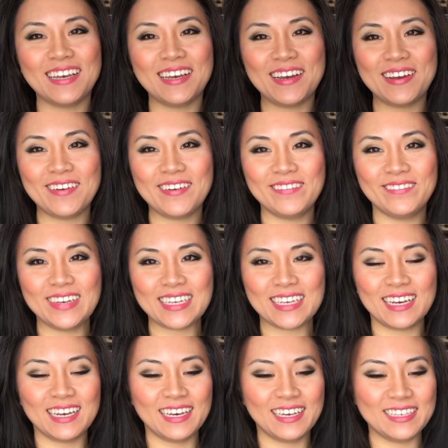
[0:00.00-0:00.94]
Oh my
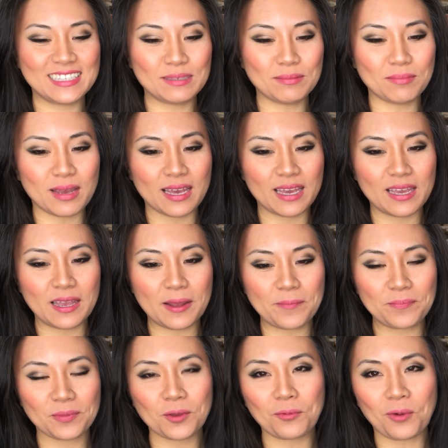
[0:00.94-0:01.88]
god, it's my
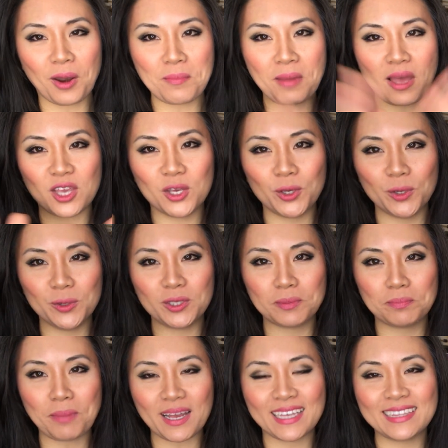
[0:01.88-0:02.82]
um, one of my
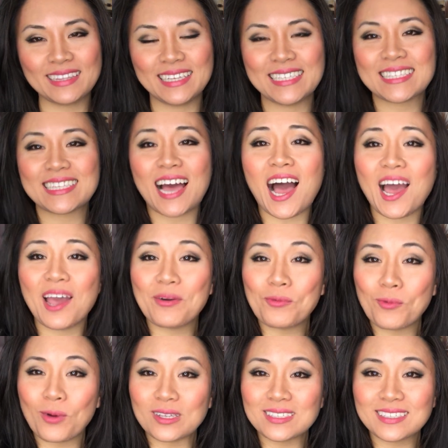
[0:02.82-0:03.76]
huge bucket list that I
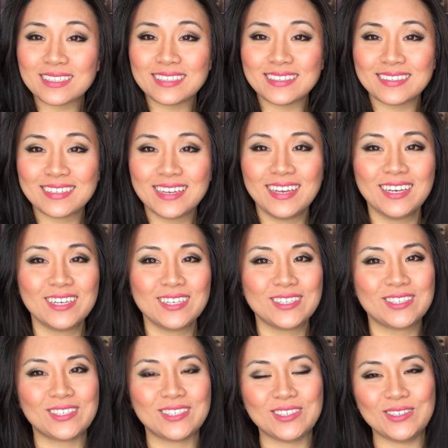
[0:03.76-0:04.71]
wanting
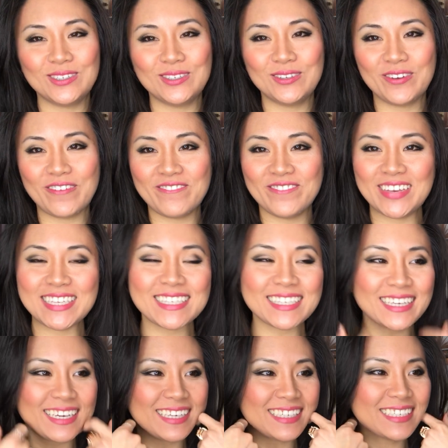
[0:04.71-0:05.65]
to
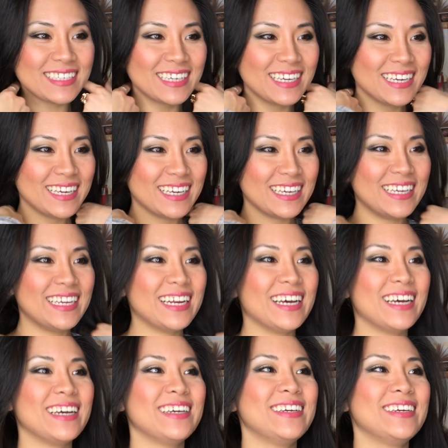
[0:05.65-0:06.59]
visit. You
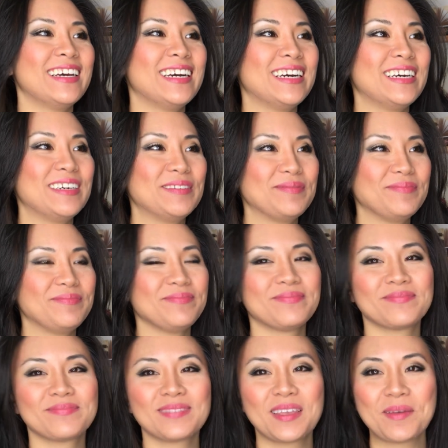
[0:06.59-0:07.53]
know, um,
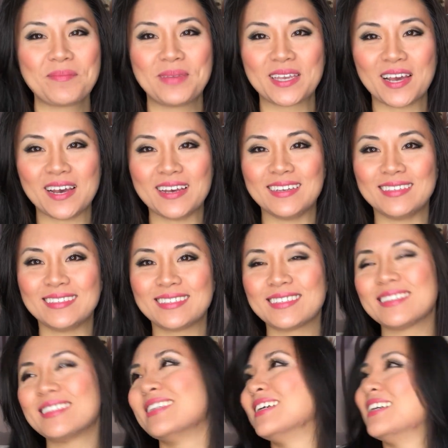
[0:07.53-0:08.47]

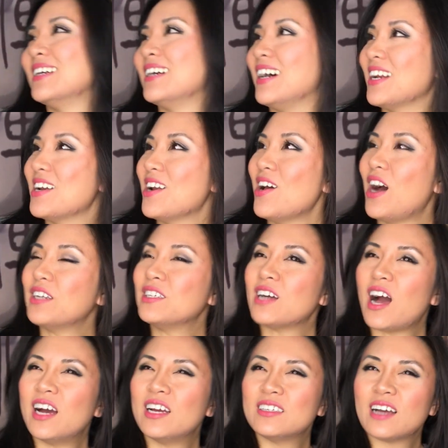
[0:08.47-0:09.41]
because. I don't know, I,
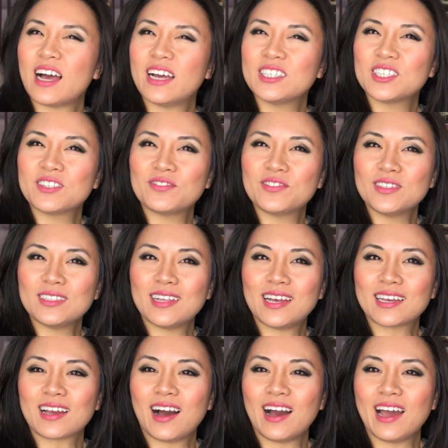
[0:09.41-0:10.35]
I, I just feel like